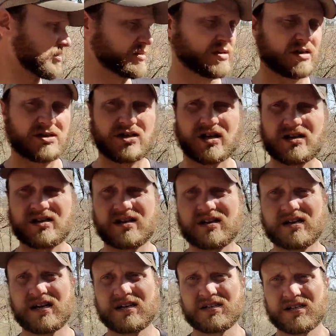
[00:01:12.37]
we're going to touch on today,
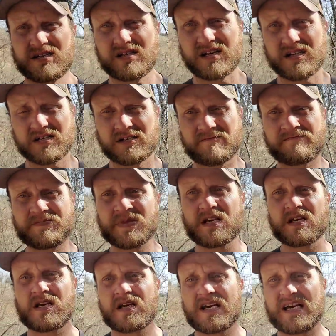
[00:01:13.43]
guys, is this.
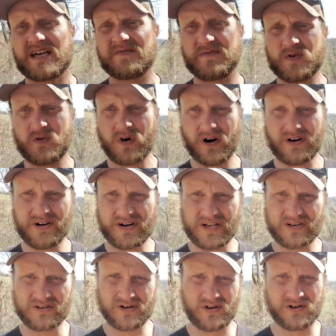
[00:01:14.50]
If you are in
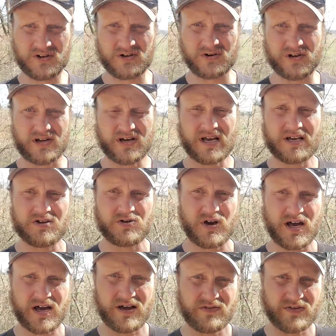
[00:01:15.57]
hill country and you
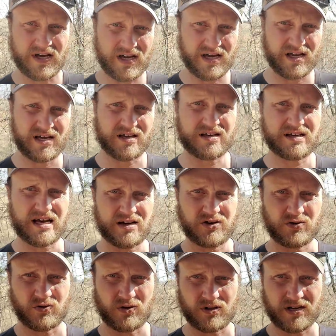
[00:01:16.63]
have a
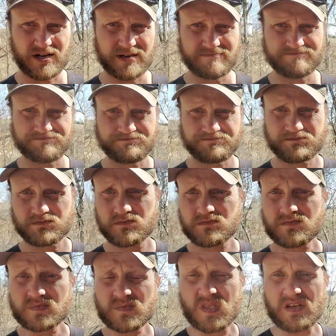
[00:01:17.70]
contour line
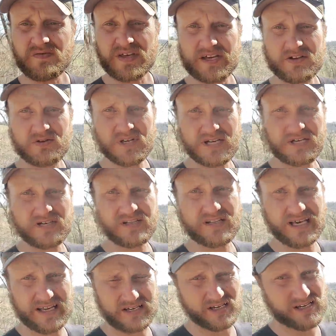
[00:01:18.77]
that you need,
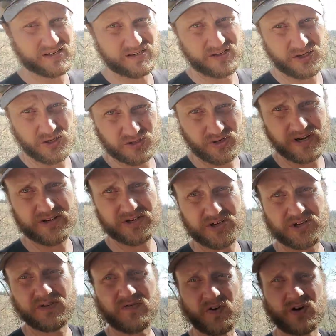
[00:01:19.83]
that your
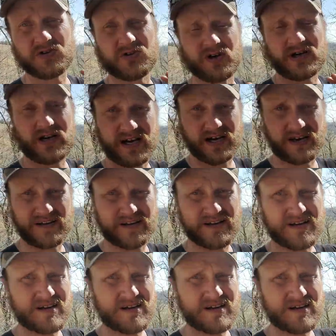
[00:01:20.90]
transition falls right on,